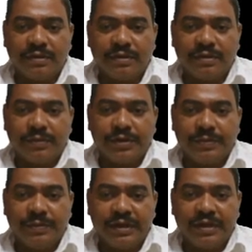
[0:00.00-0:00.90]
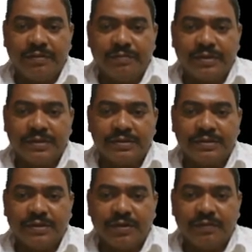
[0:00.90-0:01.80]
multiplicative inverse
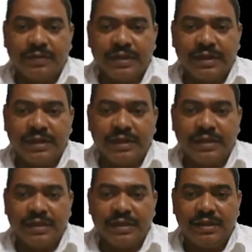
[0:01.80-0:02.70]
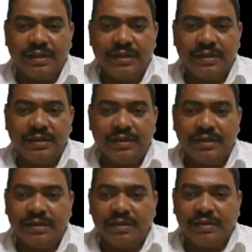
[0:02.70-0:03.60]
of 3
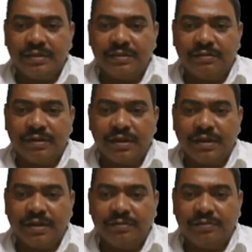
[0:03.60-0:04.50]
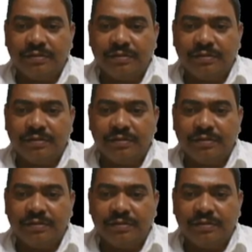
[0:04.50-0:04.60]
is 5